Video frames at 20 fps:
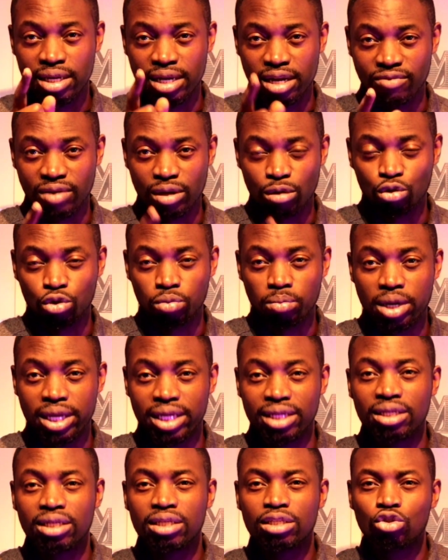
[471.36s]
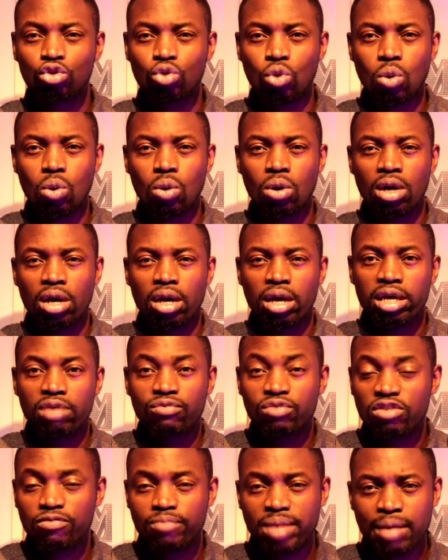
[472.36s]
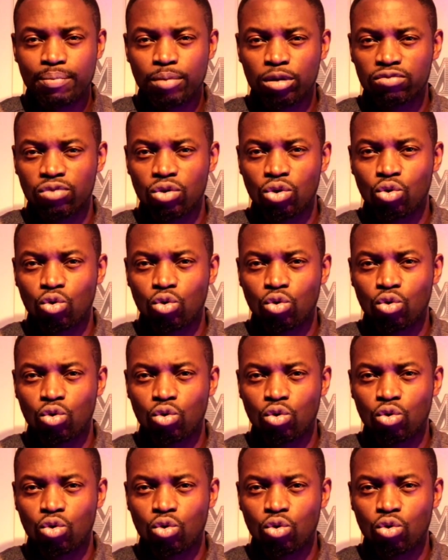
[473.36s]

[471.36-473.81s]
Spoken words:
never lose money. So even if my portfolio